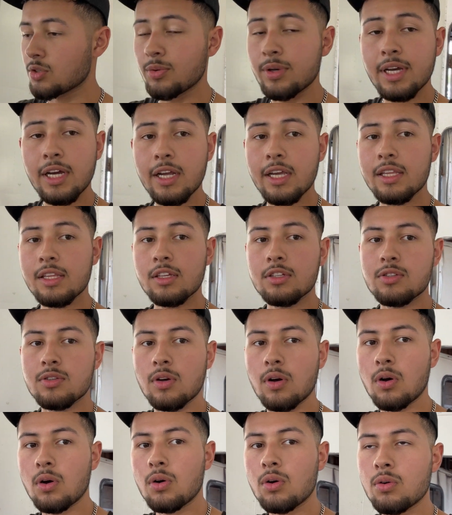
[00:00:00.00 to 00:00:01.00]
we gotta get this
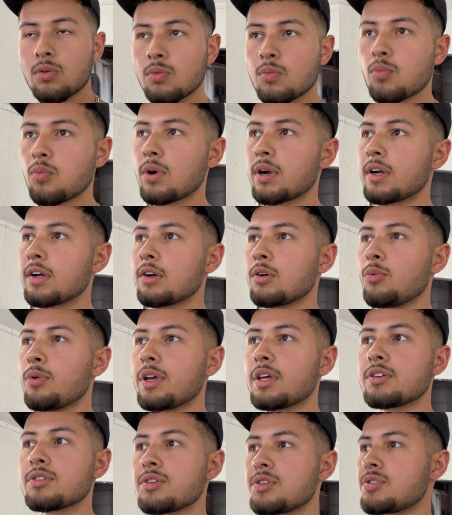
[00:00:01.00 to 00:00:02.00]
all where we
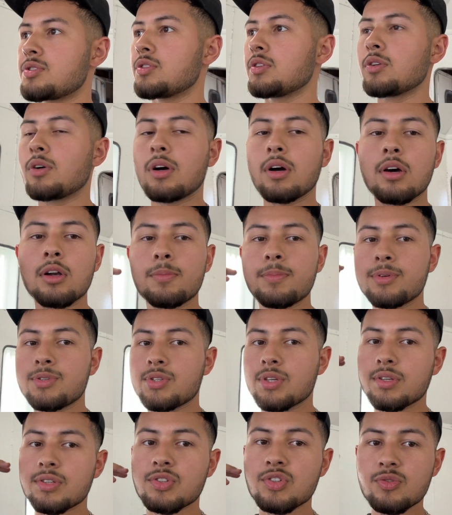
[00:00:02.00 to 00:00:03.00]
can just, you know,
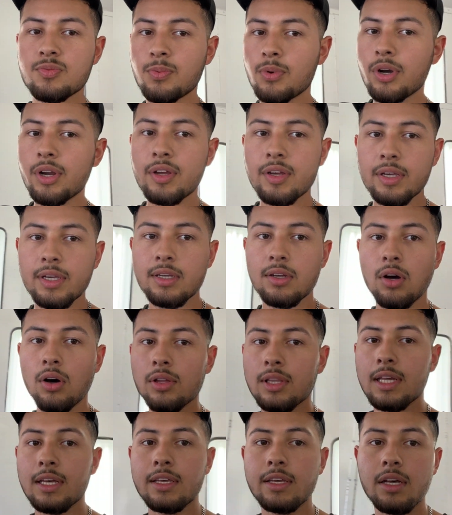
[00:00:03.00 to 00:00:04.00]
100% spray it, get all
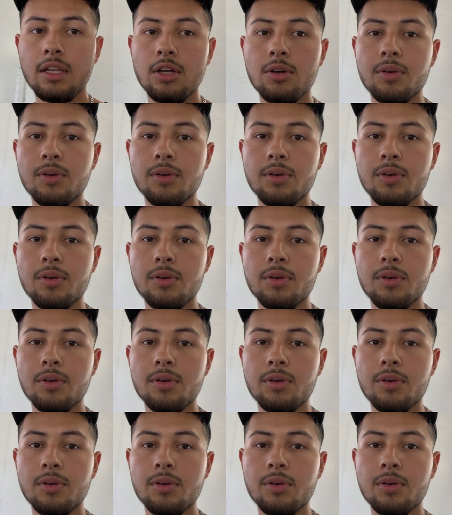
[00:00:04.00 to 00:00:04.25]
that yellow